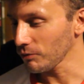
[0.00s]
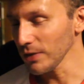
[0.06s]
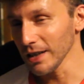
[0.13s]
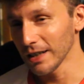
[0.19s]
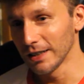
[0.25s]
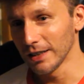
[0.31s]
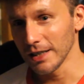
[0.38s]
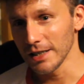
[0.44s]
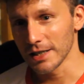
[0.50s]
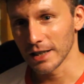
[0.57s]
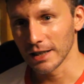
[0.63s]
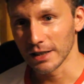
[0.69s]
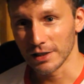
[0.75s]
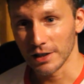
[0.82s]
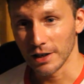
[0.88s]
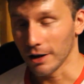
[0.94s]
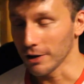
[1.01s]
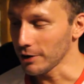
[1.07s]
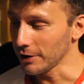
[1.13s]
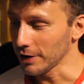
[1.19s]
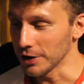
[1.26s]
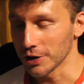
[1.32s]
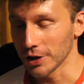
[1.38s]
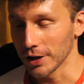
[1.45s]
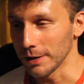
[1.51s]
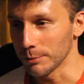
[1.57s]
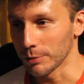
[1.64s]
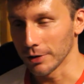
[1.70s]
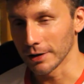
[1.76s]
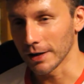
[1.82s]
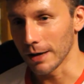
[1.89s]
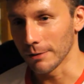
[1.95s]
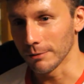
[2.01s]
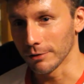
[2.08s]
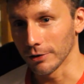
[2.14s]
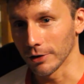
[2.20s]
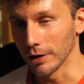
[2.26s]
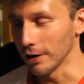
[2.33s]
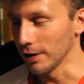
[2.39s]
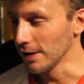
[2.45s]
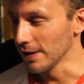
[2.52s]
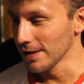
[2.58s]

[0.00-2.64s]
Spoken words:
And these things, you know, they're only cheap. You can get them for,